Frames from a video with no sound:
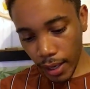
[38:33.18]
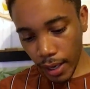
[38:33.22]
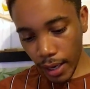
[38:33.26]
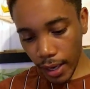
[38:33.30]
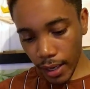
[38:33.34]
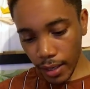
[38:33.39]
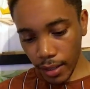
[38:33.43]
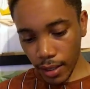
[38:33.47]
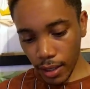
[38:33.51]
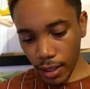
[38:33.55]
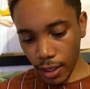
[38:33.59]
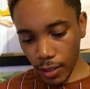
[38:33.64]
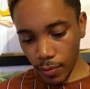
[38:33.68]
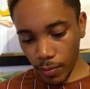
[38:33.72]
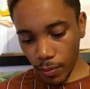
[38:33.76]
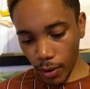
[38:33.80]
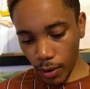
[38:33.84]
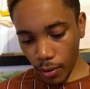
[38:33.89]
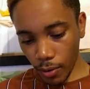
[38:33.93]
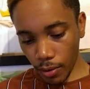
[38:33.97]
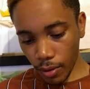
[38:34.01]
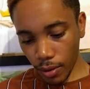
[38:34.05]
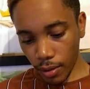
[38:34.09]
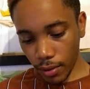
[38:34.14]
As he
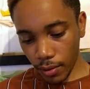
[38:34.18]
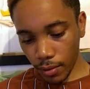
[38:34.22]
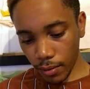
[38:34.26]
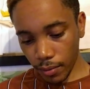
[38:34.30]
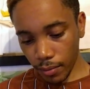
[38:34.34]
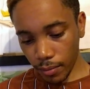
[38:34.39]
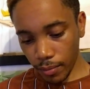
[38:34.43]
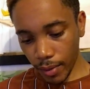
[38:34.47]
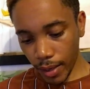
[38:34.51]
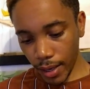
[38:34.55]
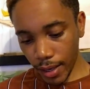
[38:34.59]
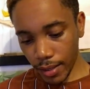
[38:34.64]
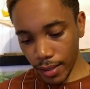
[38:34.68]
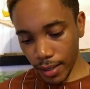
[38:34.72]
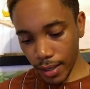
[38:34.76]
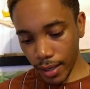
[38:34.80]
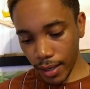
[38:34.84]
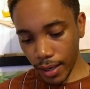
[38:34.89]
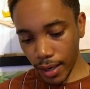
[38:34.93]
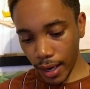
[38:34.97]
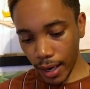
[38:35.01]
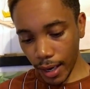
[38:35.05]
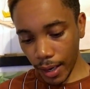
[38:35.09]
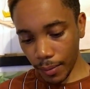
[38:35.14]
spoke,
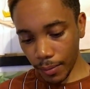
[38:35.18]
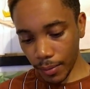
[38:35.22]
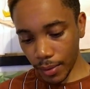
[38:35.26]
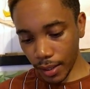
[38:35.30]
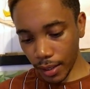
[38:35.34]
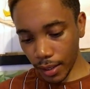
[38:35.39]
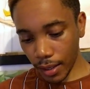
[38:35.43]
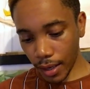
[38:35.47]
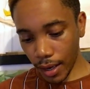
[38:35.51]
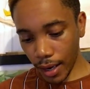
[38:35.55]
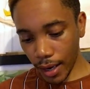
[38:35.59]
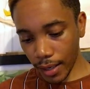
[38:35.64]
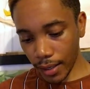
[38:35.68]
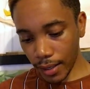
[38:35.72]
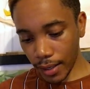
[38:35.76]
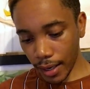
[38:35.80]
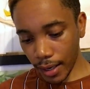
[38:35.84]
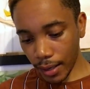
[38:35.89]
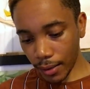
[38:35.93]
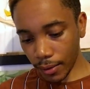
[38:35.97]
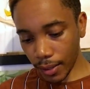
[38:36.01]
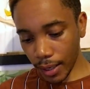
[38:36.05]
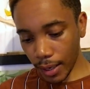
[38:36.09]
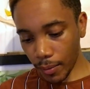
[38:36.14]
Berthelet came to lie
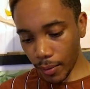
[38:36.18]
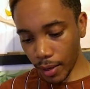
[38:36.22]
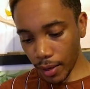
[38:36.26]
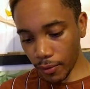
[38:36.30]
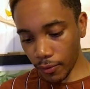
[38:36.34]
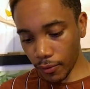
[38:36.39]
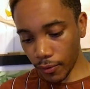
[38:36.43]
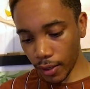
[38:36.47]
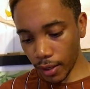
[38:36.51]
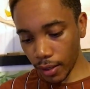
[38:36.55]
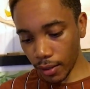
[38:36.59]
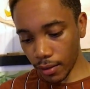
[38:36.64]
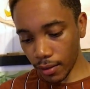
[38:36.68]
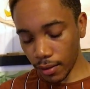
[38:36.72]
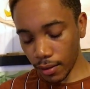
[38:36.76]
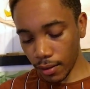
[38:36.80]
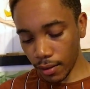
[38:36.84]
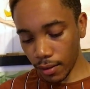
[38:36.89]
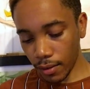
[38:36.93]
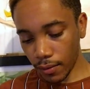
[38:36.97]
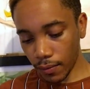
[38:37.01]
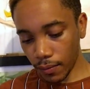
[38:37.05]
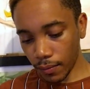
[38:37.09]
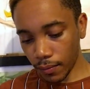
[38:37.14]
down at my feet.
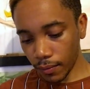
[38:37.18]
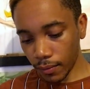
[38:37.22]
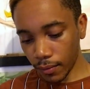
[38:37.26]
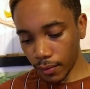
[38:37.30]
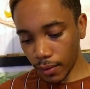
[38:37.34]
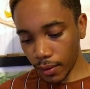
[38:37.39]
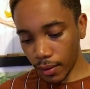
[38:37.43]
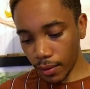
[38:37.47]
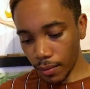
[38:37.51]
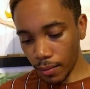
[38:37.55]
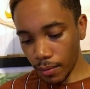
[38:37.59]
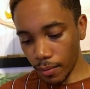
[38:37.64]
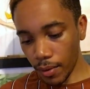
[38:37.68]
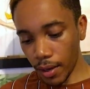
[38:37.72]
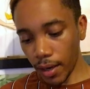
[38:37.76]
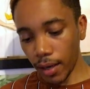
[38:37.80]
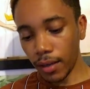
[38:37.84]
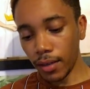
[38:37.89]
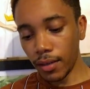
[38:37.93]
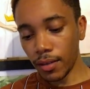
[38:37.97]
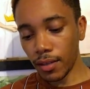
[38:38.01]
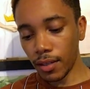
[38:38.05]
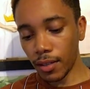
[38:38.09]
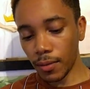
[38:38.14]

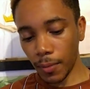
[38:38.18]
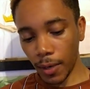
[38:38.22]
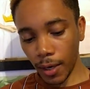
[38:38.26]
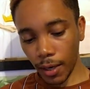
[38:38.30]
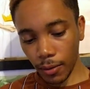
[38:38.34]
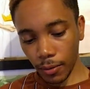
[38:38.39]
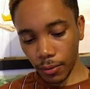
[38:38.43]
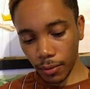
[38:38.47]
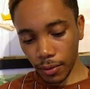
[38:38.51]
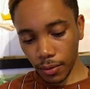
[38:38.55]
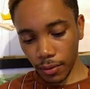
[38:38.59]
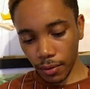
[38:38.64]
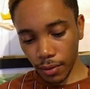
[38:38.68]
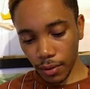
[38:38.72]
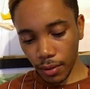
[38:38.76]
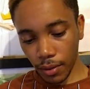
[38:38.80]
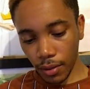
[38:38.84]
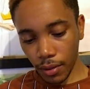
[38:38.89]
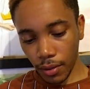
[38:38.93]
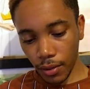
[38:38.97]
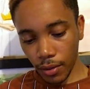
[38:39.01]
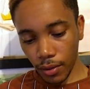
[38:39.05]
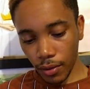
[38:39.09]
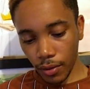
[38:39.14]
Merlin smiled.
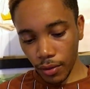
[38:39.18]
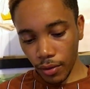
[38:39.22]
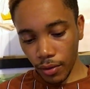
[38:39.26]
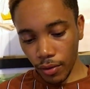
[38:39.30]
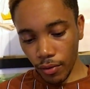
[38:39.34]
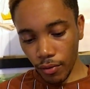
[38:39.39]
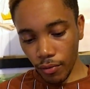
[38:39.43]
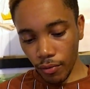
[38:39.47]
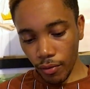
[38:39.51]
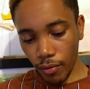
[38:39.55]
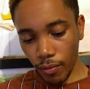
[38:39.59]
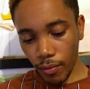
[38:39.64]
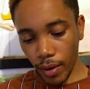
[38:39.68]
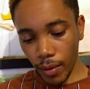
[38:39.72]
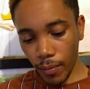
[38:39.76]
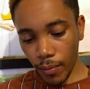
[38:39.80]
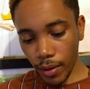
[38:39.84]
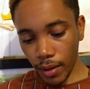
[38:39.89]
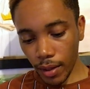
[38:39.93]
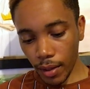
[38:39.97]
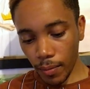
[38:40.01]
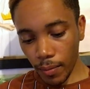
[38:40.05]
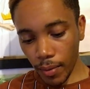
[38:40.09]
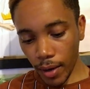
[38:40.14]

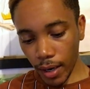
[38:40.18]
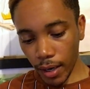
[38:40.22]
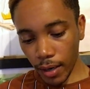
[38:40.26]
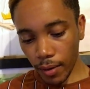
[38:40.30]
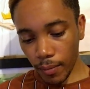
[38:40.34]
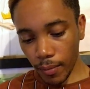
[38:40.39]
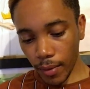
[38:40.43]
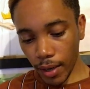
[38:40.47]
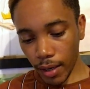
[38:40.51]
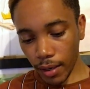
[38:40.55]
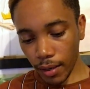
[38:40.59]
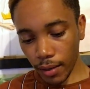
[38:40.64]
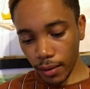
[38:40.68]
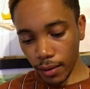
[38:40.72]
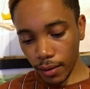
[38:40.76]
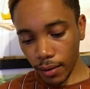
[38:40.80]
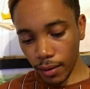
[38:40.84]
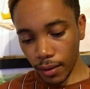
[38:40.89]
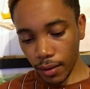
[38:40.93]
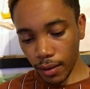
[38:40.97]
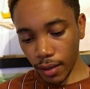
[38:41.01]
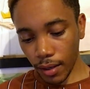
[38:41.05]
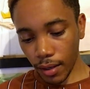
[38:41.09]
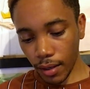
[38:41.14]
Remember the beggar man
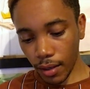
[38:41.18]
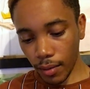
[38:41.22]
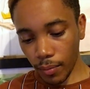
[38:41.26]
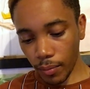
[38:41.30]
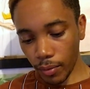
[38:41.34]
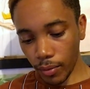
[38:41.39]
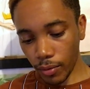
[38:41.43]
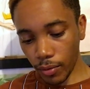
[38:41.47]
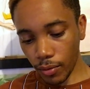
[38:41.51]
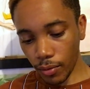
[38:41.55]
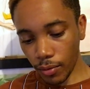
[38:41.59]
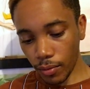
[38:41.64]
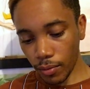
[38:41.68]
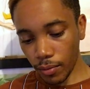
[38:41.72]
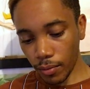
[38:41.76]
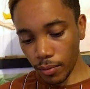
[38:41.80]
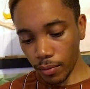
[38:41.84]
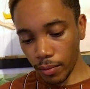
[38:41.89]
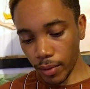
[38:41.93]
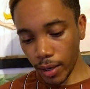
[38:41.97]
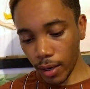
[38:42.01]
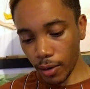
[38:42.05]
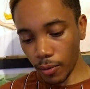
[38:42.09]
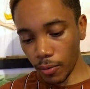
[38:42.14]
in the blue
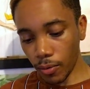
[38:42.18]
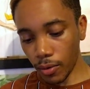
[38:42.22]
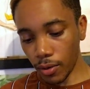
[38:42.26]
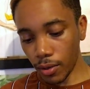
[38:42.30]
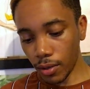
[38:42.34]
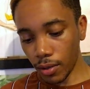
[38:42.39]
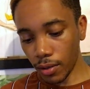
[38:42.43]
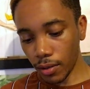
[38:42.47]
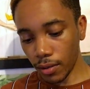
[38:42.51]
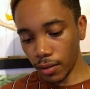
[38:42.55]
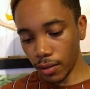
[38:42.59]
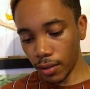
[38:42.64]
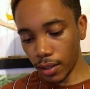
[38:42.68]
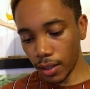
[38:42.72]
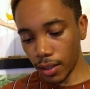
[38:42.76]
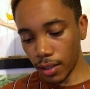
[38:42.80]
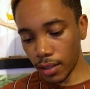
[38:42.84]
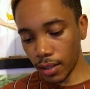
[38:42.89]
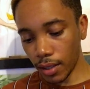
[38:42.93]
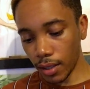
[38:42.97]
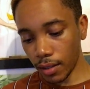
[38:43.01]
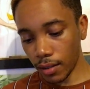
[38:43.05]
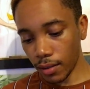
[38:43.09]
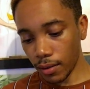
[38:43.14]
bell wood, he
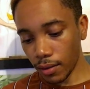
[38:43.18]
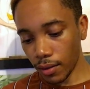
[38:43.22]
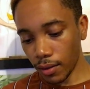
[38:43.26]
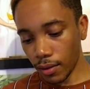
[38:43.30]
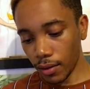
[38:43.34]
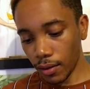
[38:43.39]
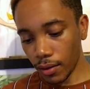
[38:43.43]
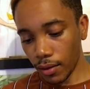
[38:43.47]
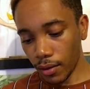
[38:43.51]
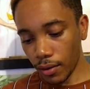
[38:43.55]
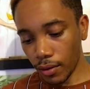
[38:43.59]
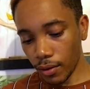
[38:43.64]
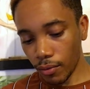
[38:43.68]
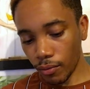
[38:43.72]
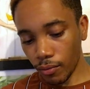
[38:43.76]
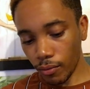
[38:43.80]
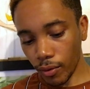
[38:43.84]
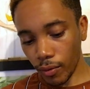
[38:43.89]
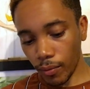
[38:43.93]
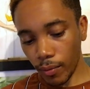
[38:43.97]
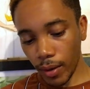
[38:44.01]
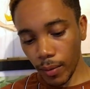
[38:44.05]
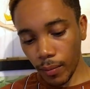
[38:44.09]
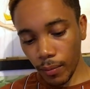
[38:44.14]
said.
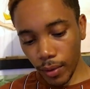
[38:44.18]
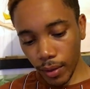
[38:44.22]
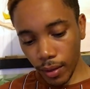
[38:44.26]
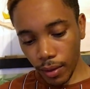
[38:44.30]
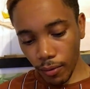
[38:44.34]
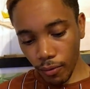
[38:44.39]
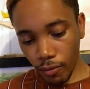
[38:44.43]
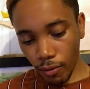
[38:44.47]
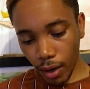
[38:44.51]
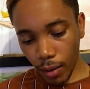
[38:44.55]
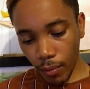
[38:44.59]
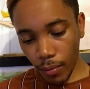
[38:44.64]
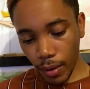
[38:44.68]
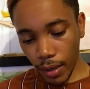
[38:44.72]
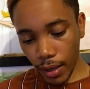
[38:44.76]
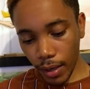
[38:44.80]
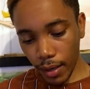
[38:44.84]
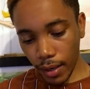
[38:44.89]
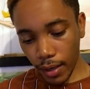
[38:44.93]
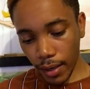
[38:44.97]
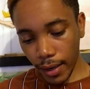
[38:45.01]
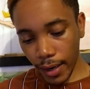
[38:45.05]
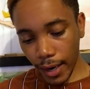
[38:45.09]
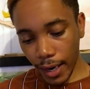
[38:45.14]
Remember the robin
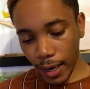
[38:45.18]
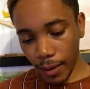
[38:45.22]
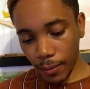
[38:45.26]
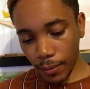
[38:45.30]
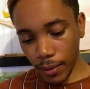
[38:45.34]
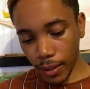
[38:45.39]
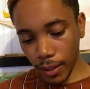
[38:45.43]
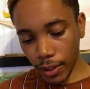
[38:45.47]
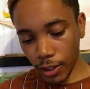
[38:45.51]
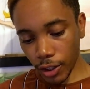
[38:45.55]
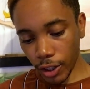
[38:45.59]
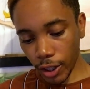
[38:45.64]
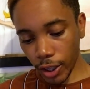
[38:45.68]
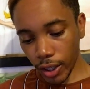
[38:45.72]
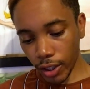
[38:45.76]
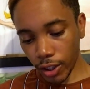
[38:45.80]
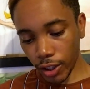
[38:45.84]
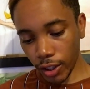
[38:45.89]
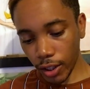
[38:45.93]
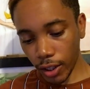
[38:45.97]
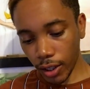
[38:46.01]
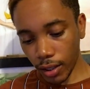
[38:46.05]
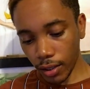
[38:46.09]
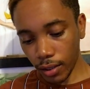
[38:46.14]
in the abbey
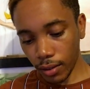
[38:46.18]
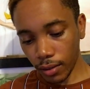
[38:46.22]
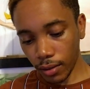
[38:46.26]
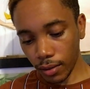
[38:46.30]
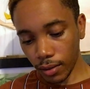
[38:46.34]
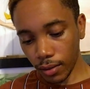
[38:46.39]
churchyard?